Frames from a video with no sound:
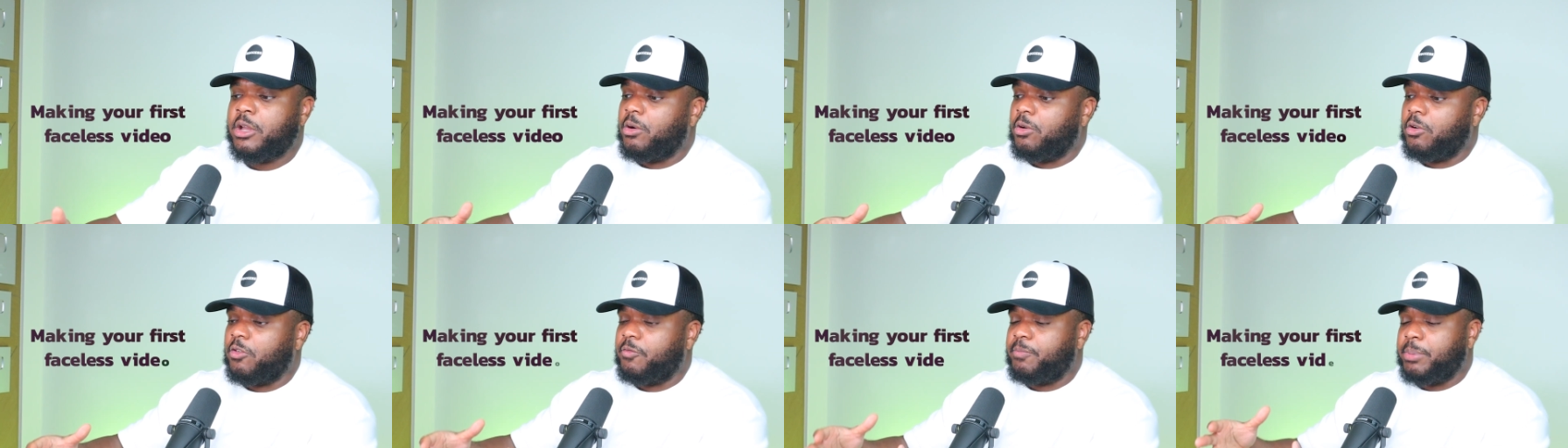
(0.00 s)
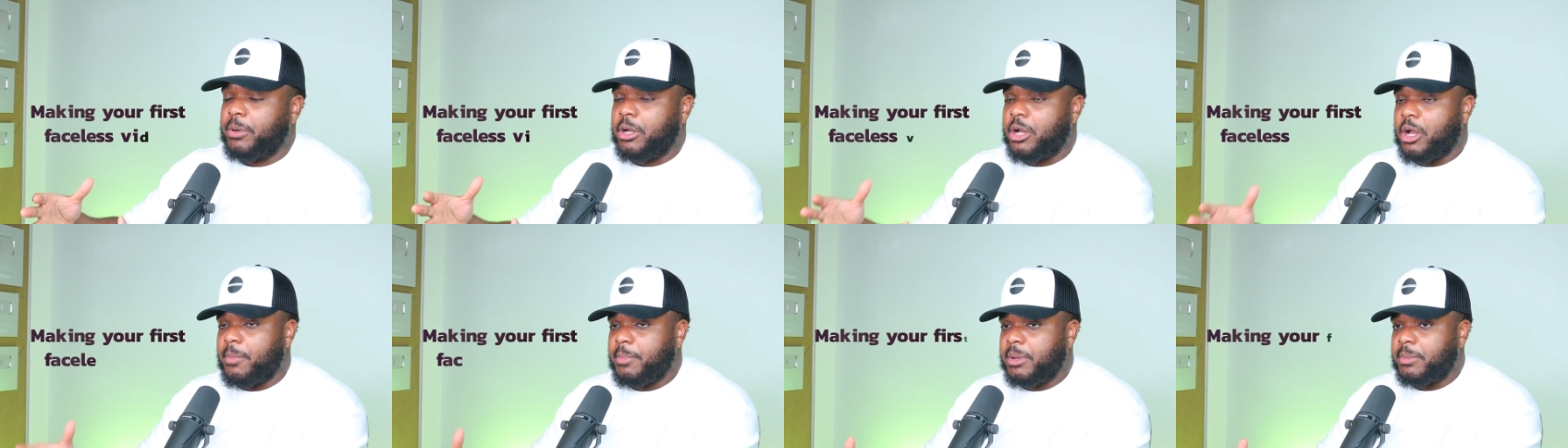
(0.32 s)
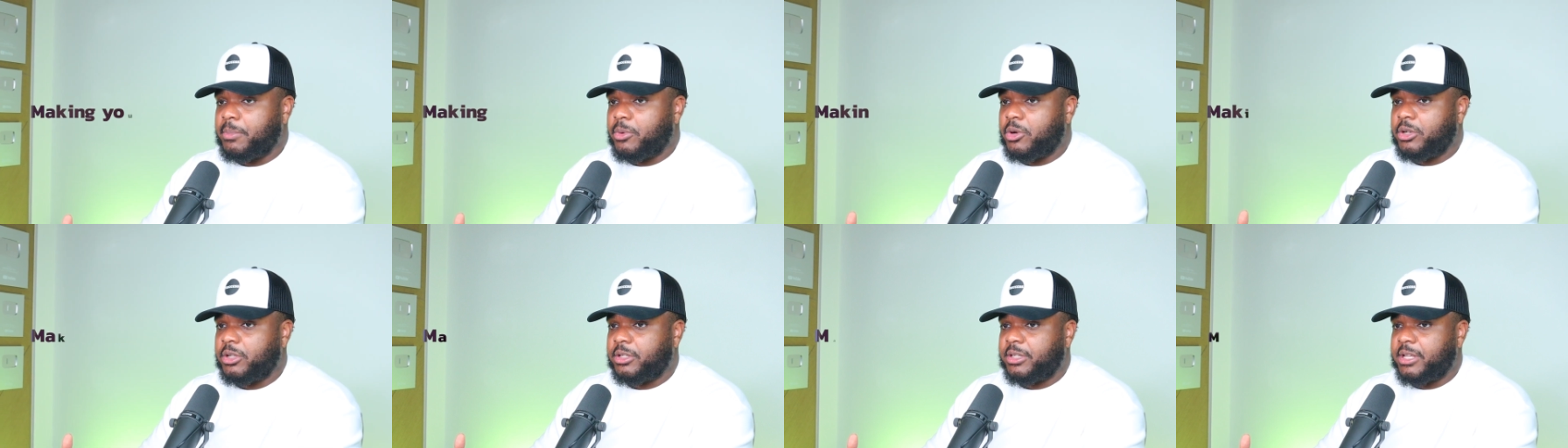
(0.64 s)
of becoming
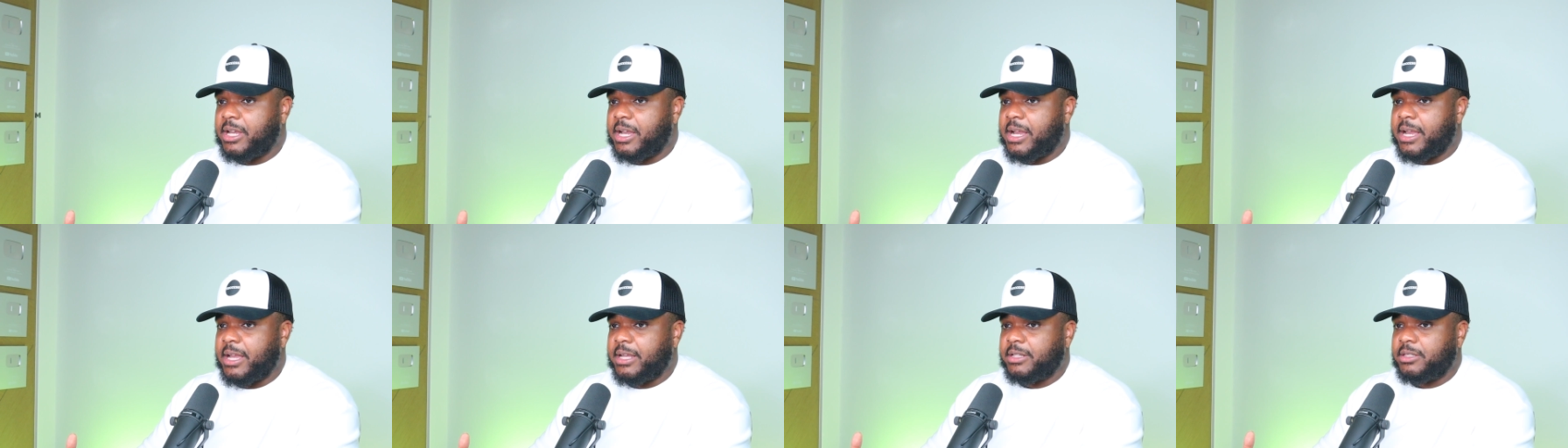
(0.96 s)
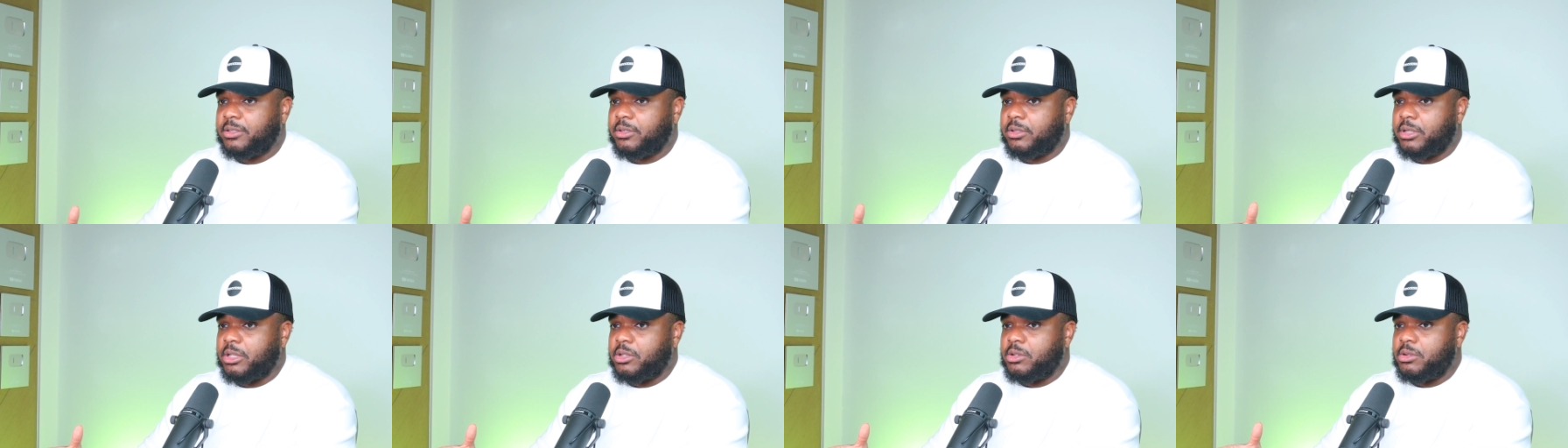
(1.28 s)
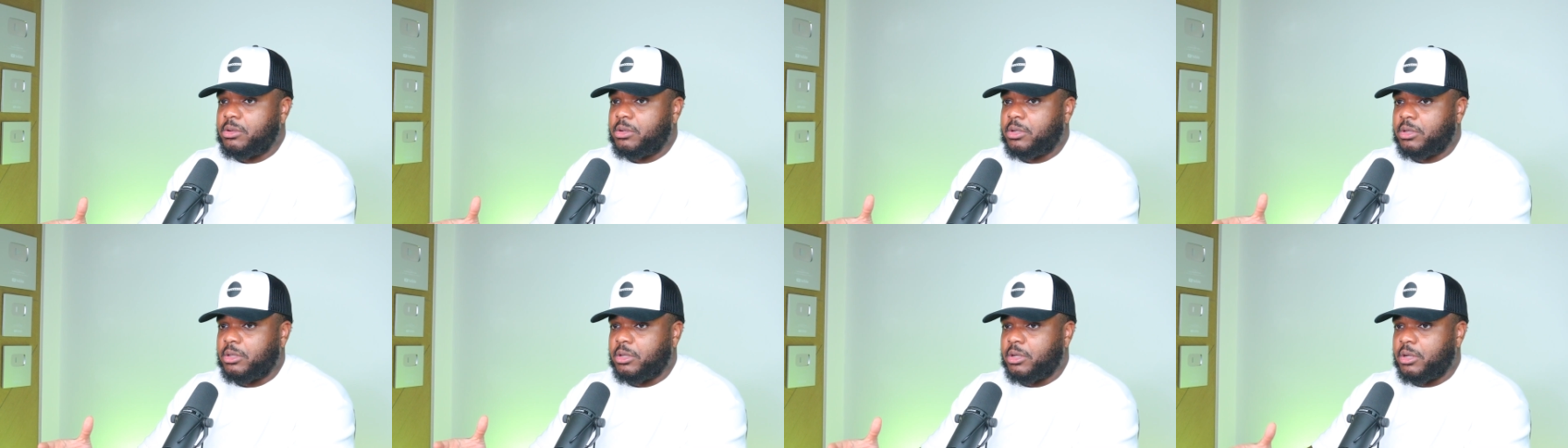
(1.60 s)
monetized so that
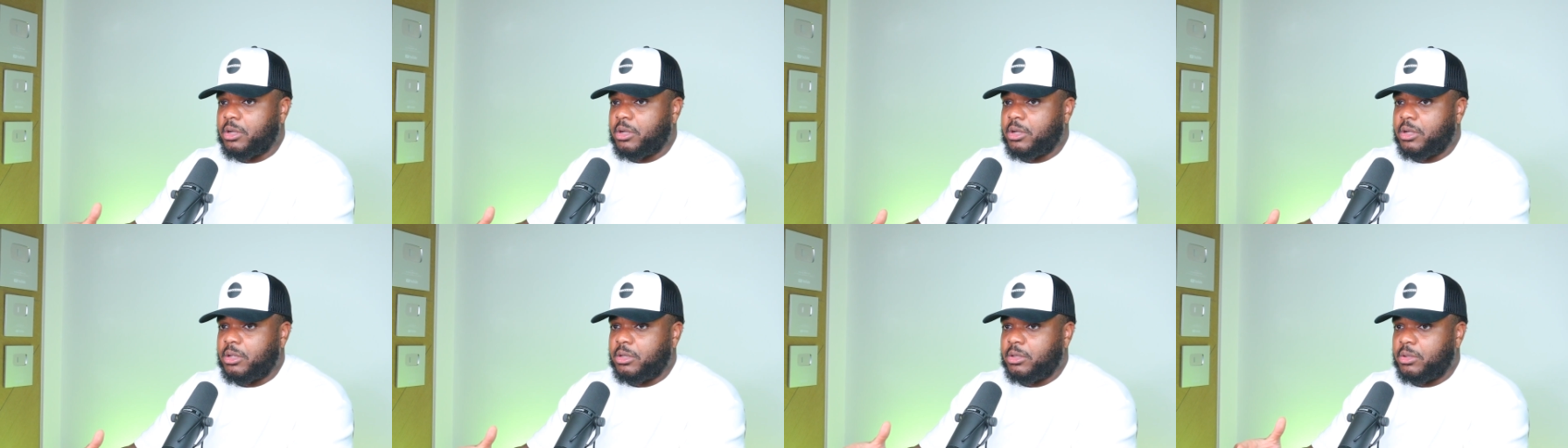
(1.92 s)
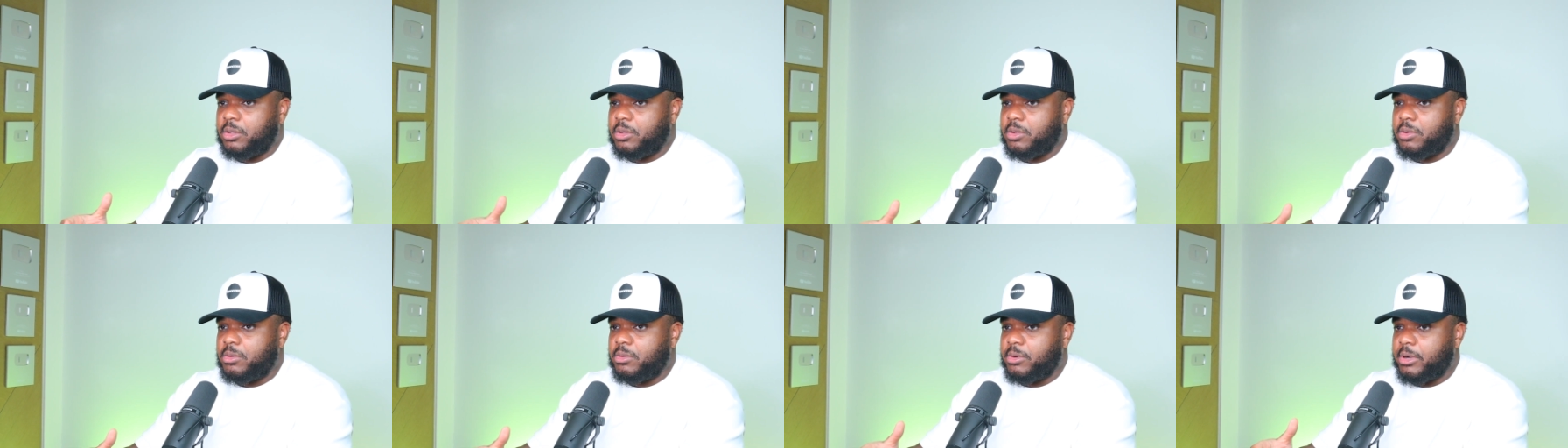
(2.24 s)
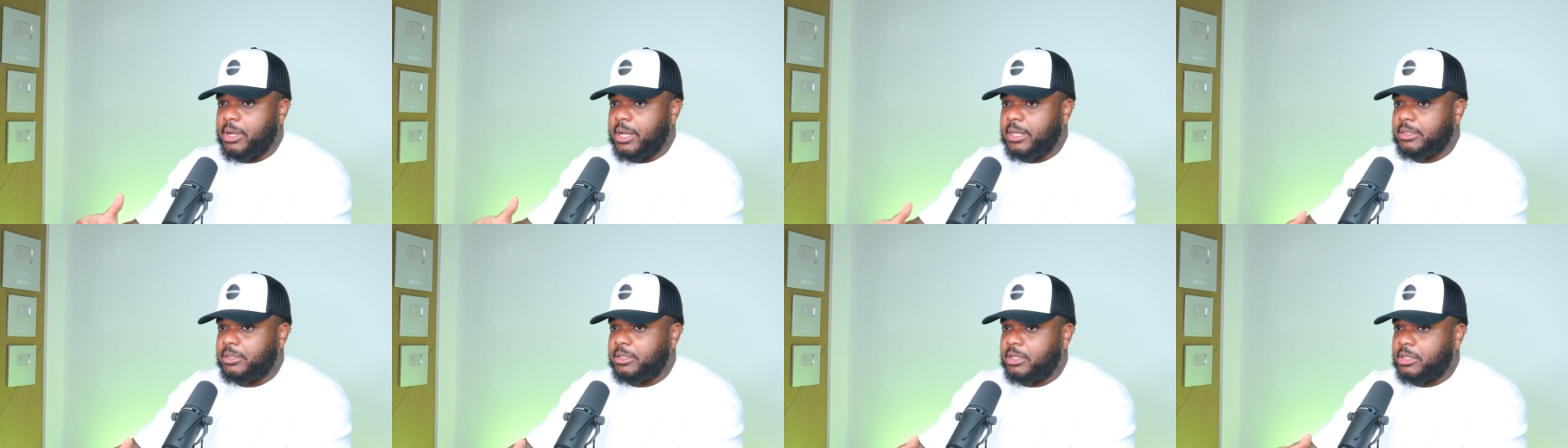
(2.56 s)
you can earn Google
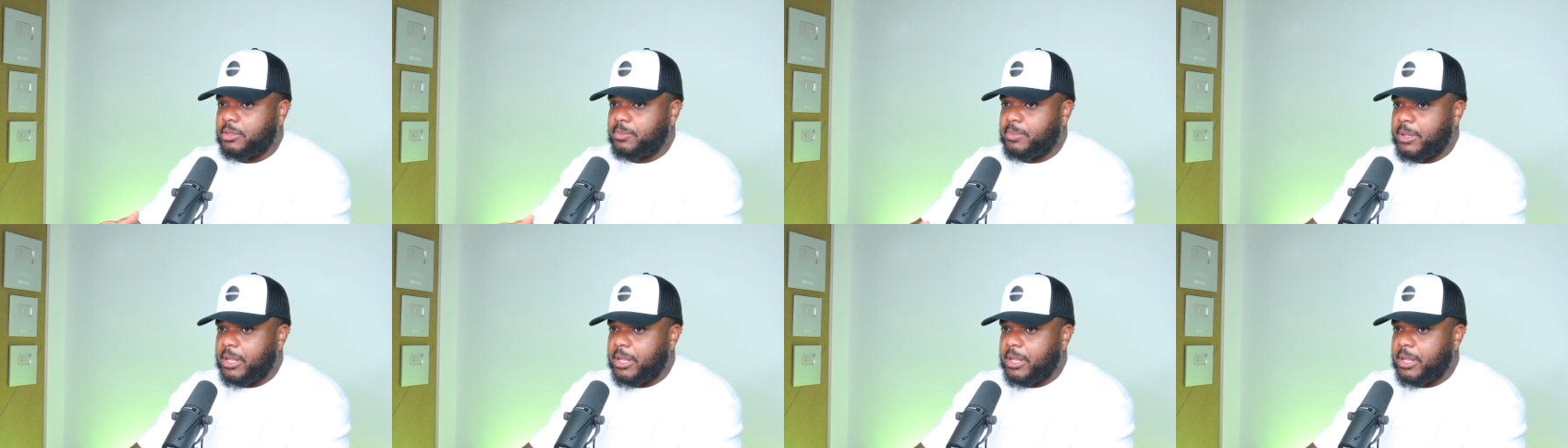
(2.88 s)
AdSense